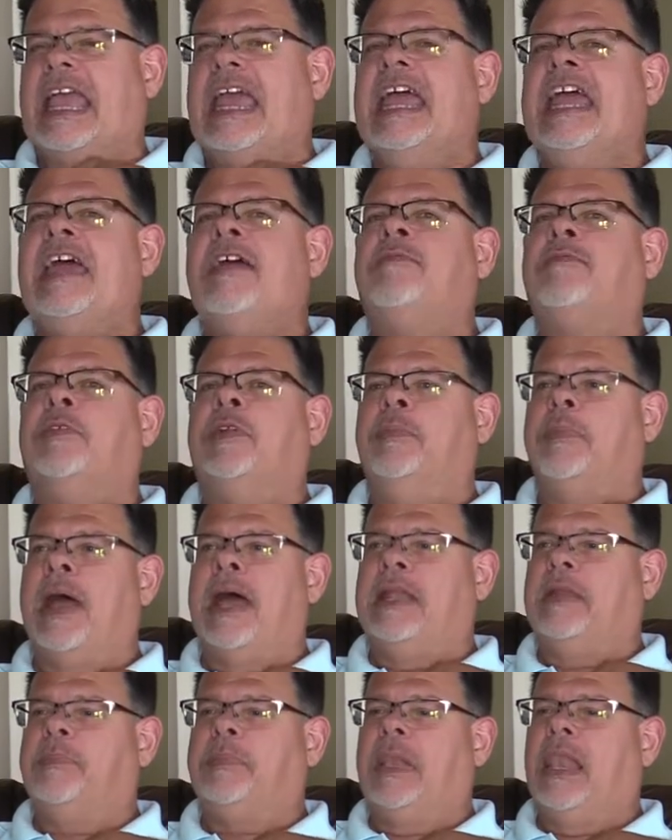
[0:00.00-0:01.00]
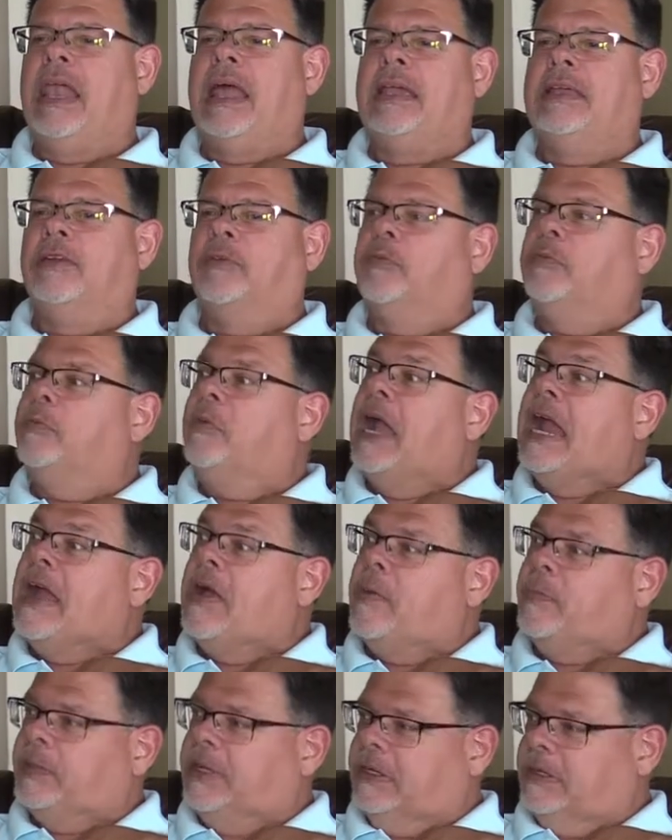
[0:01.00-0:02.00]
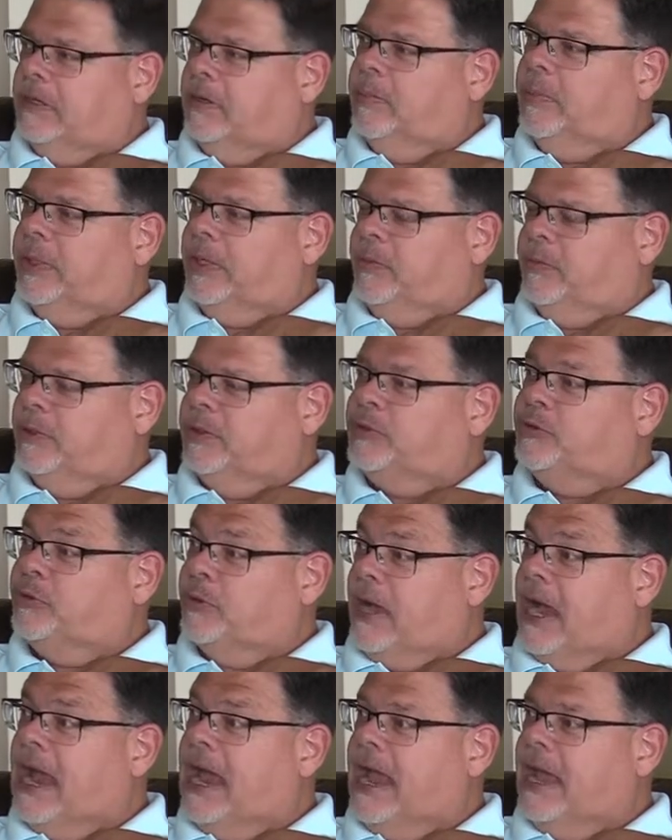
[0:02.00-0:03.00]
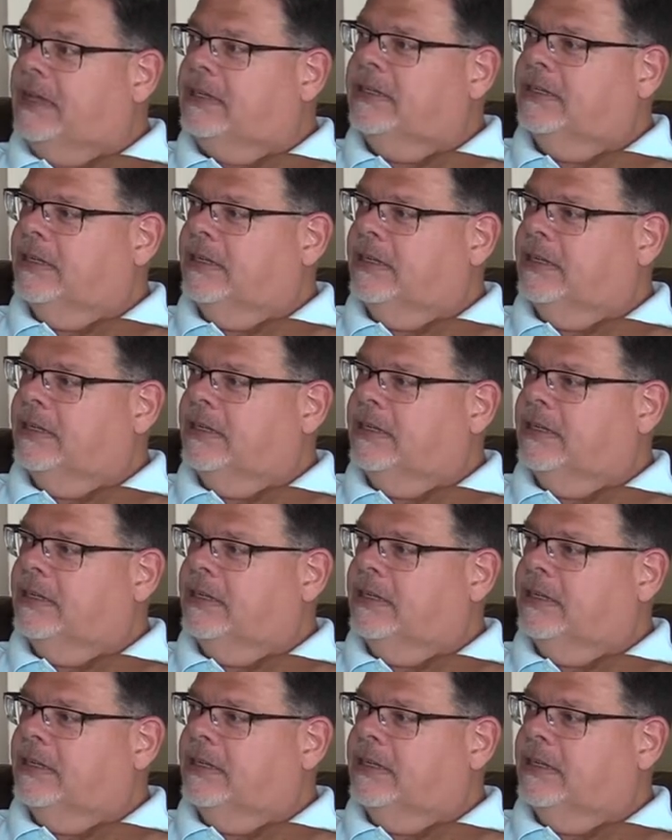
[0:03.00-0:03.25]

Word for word: everybody played around a little bit with drag.